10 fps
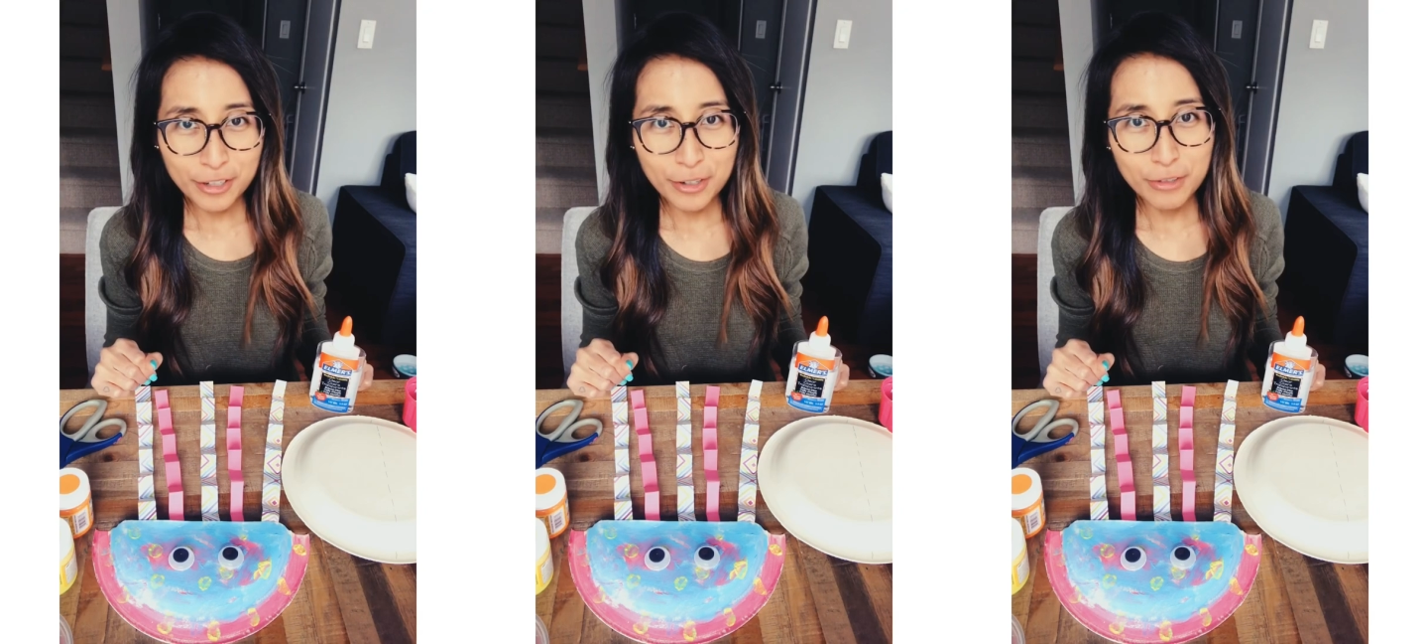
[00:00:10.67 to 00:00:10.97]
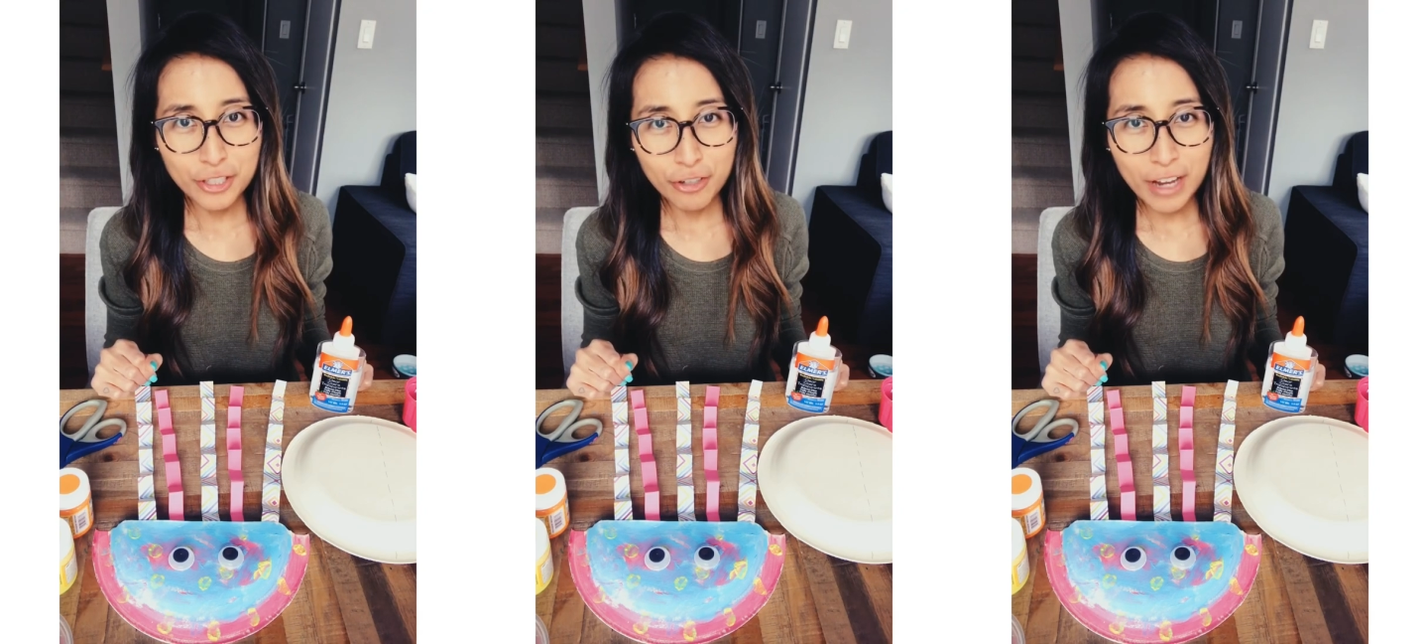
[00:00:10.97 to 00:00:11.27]

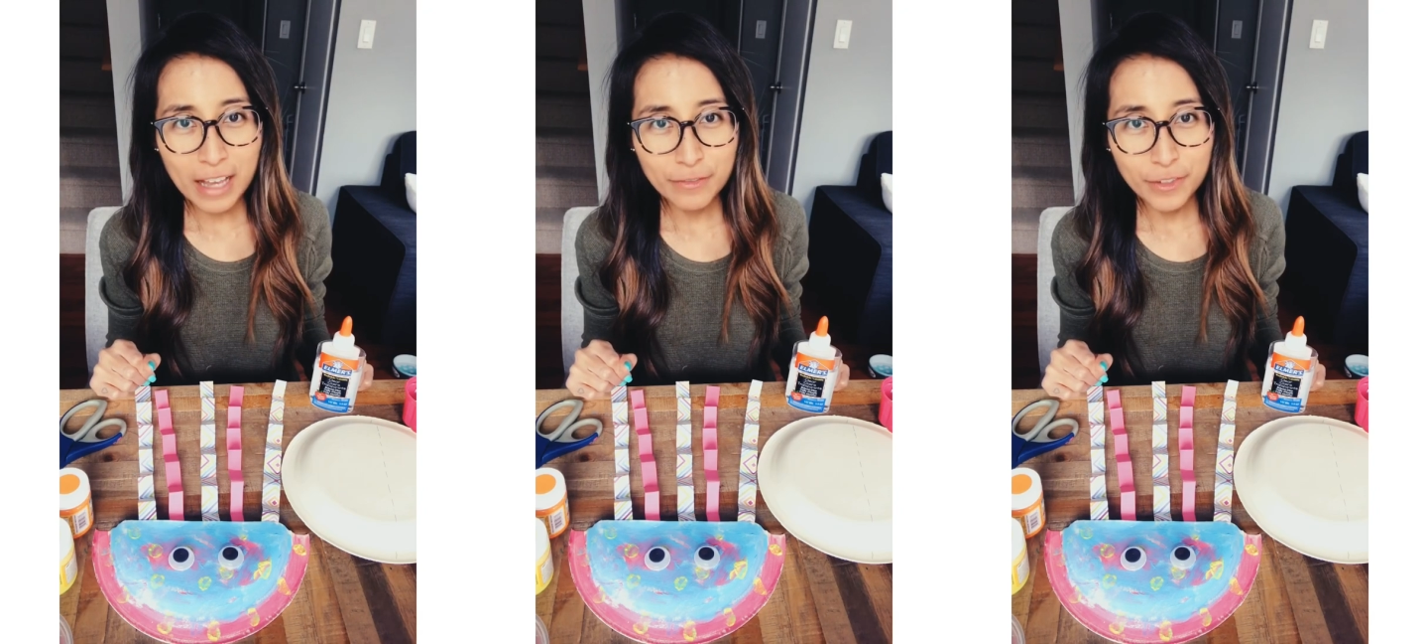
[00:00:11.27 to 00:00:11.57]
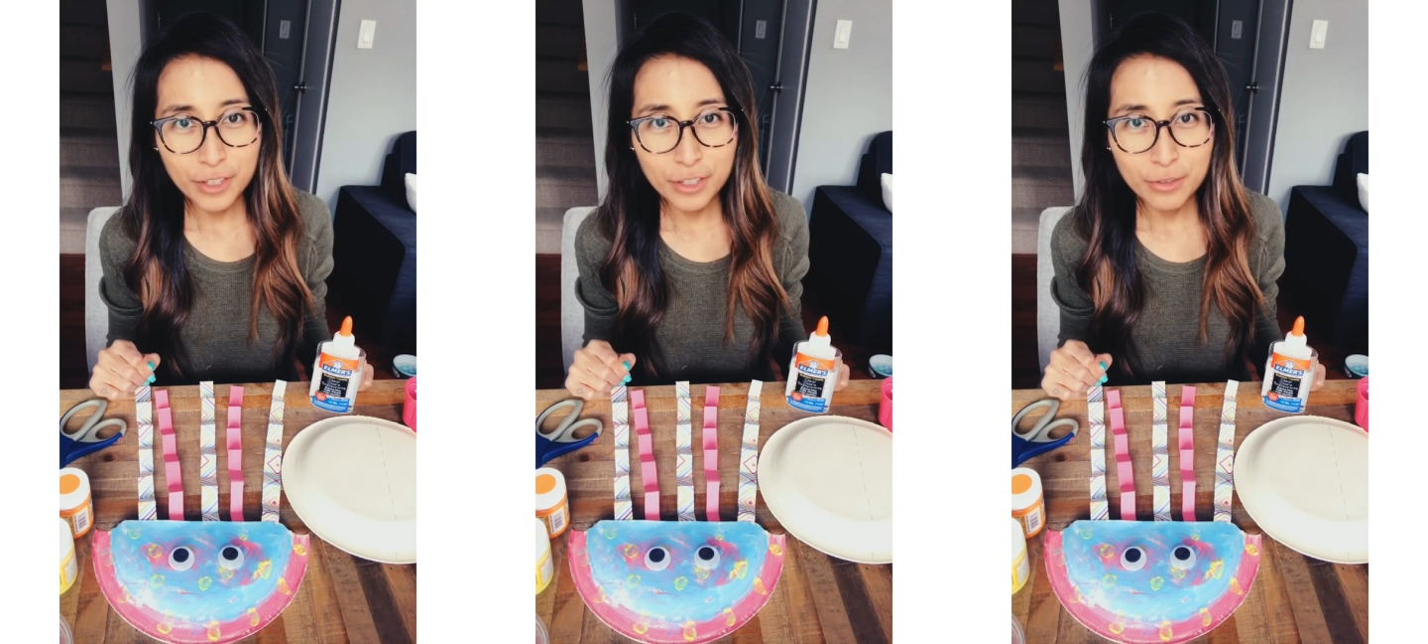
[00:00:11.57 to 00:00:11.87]
ocean craft for
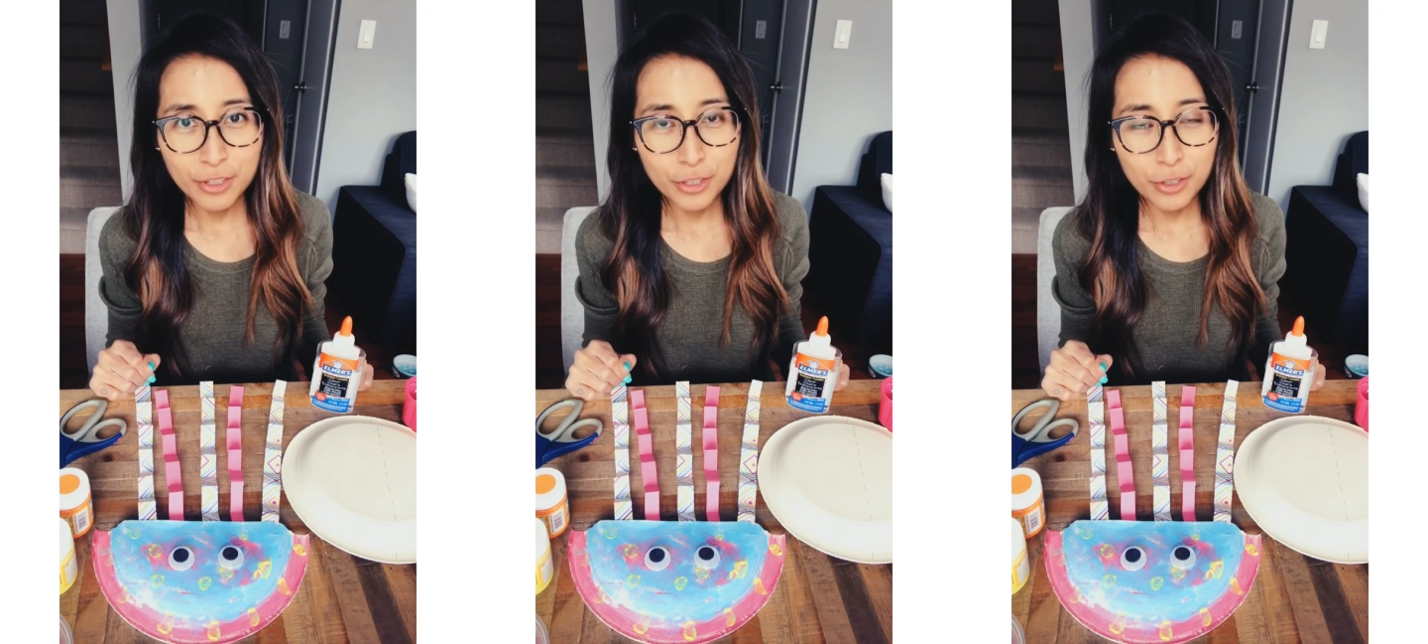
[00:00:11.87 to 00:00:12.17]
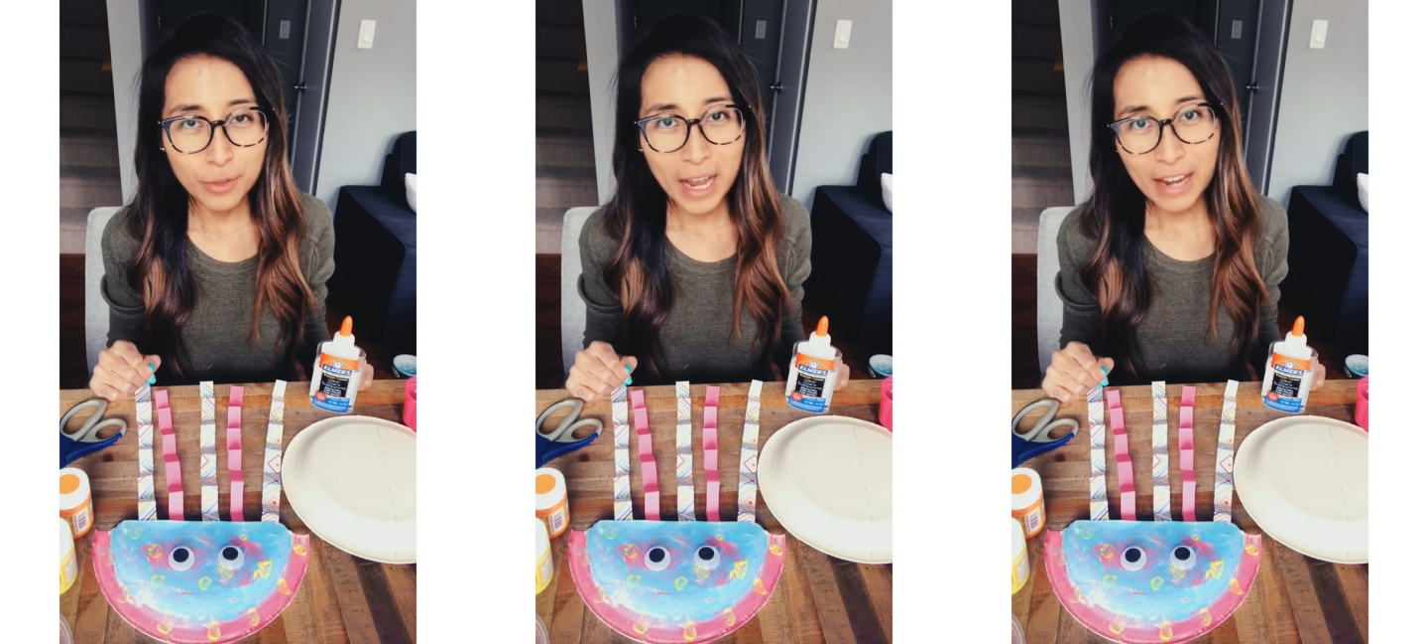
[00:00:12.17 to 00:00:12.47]
you to do
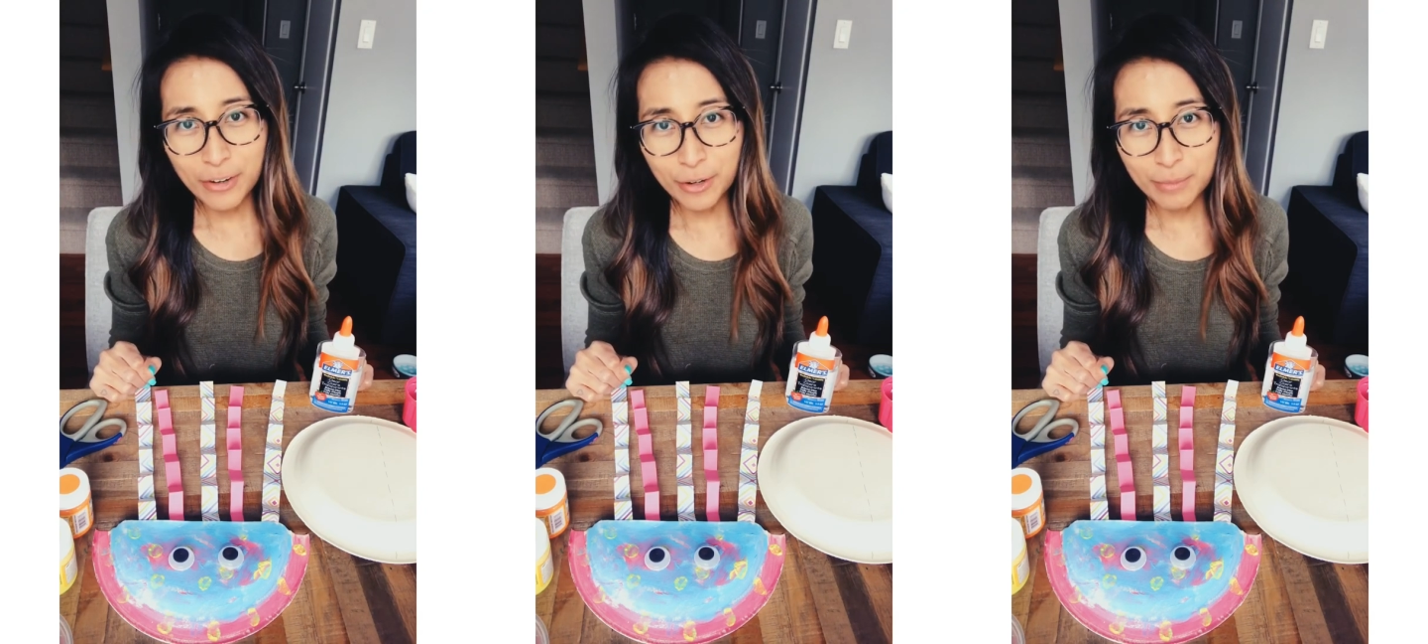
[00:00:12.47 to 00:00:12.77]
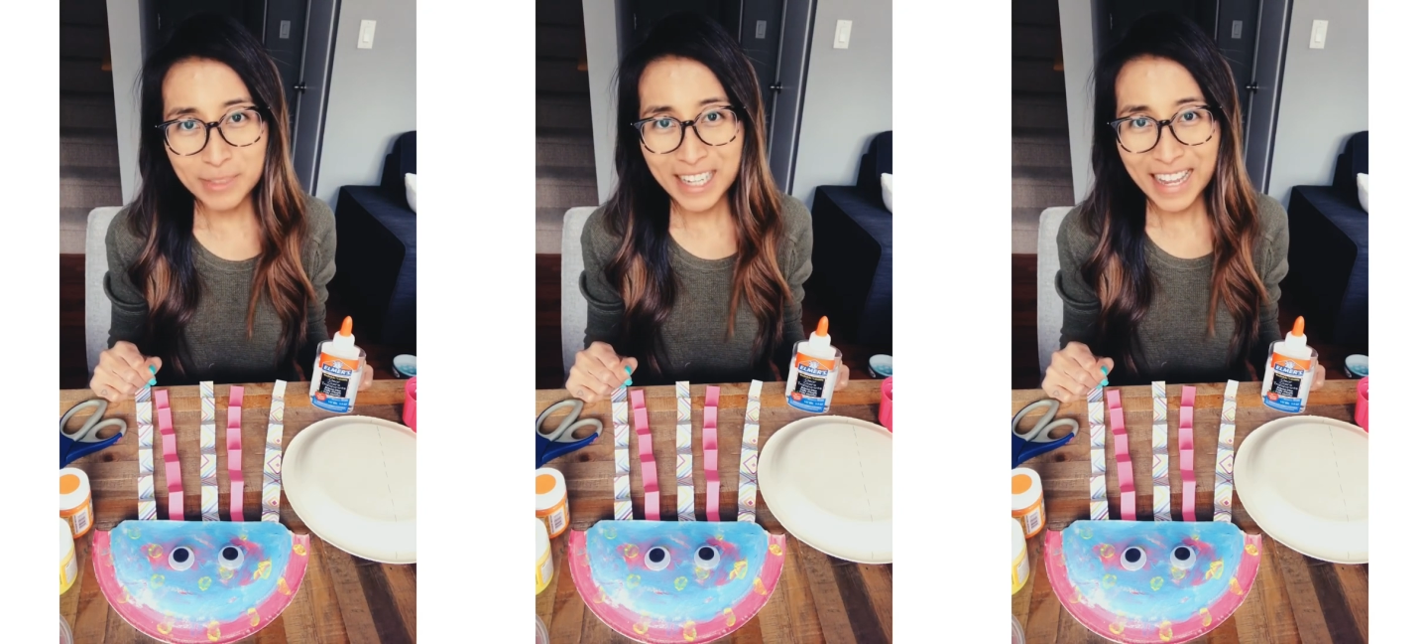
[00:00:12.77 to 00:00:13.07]
at home
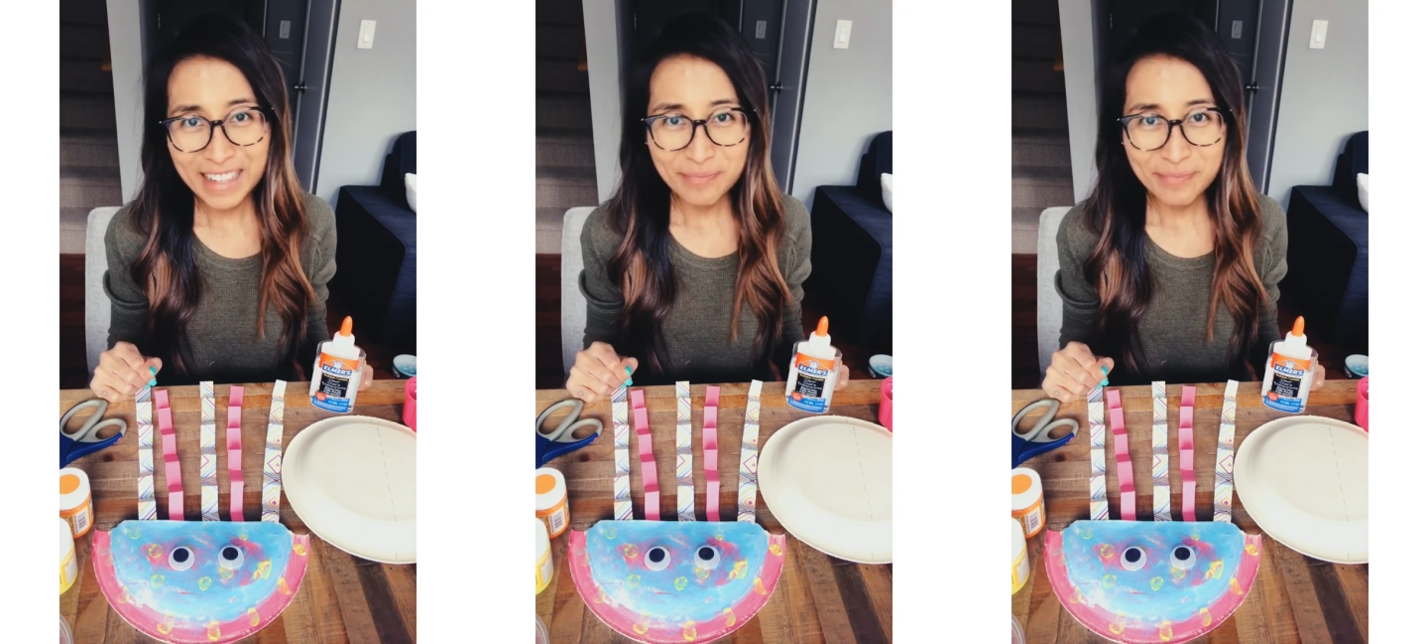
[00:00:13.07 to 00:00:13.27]
today.